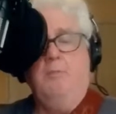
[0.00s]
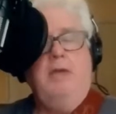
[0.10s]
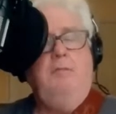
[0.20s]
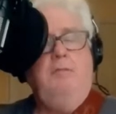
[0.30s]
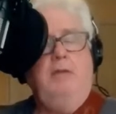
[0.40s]

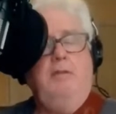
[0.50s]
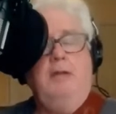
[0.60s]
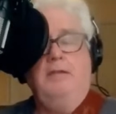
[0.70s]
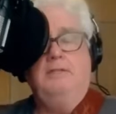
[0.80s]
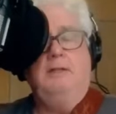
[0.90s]
but
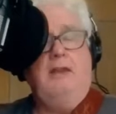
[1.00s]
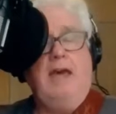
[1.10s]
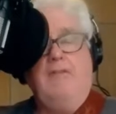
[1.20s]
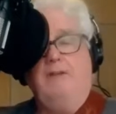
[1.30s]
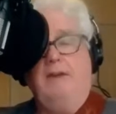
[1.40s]
maybe there's a
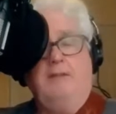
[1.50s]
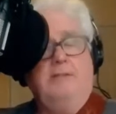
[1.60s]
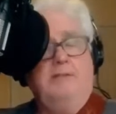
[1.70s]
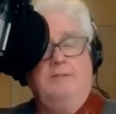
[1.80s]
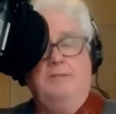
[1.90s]
life
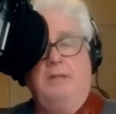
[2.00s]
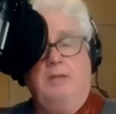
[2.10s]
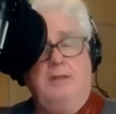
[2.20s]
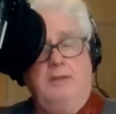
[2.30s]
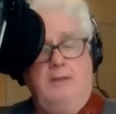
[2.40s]
I can
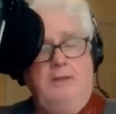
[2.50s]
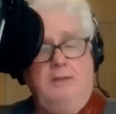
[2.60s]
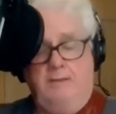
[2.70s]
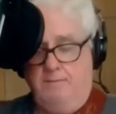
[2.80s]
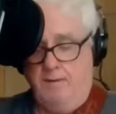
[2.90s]

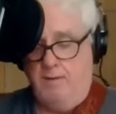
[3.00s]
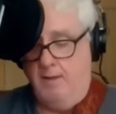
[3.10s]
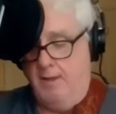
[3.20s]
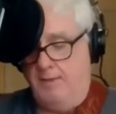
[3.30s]
save.